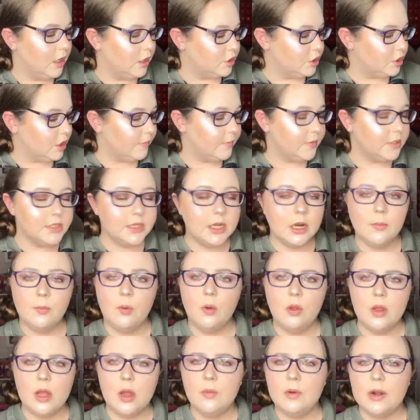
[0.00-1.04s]
So I'm just going to
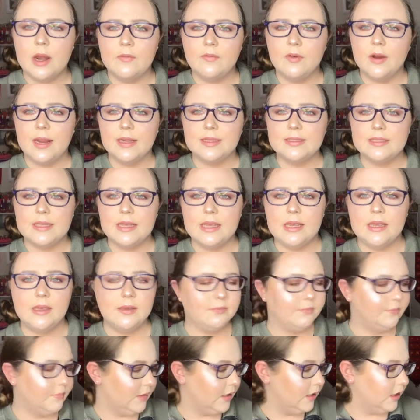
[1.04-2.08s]
pull out whatever I see
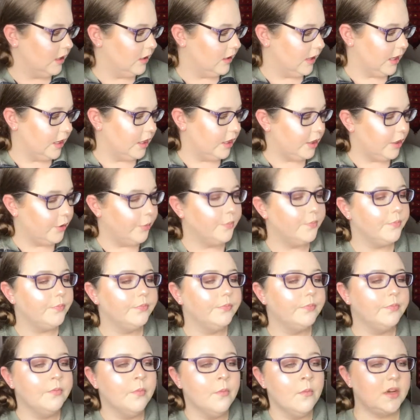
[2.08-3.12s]
and
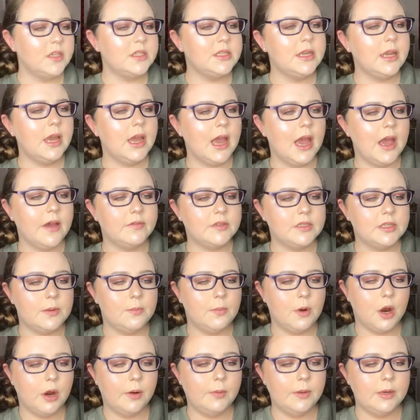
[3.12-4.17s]
First thing I have is a
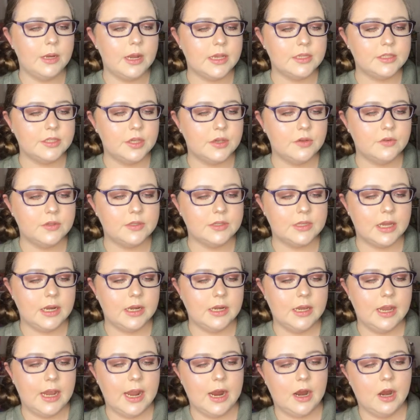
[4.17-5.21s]
Marby Rescue
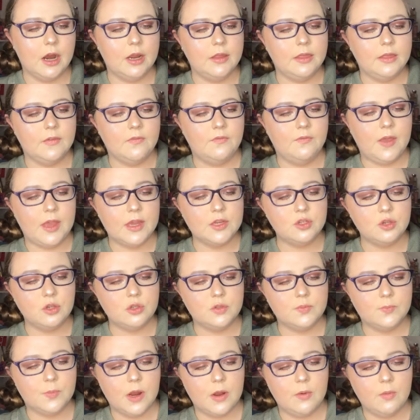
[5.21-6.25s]
Skincare in the facial
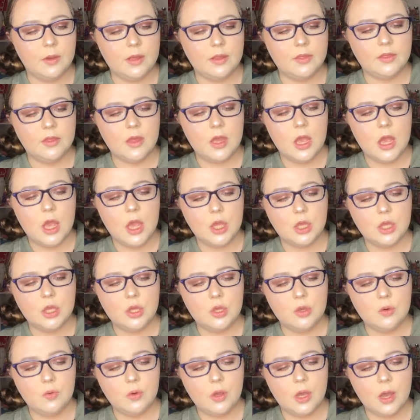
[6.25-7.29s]
spray with
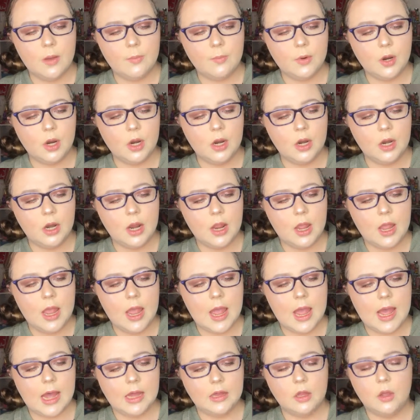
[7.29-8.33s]
cucumber,
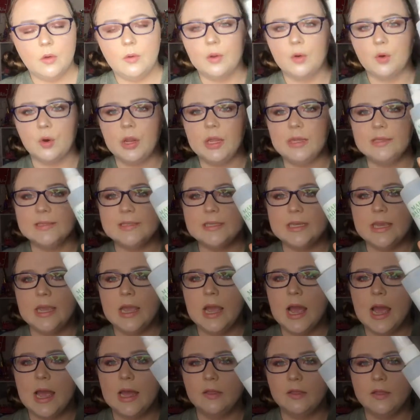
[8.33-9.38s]
aloe, and green tea.
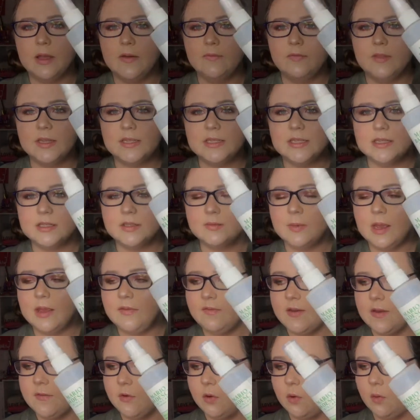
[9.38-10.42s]
I love this. This is my
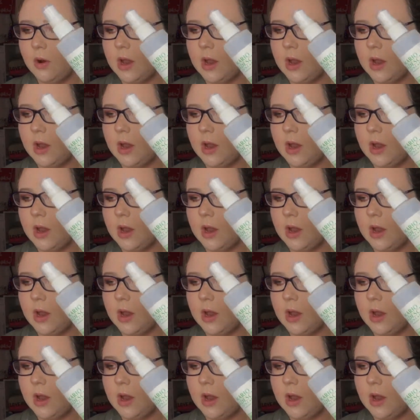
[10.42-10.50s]
favorite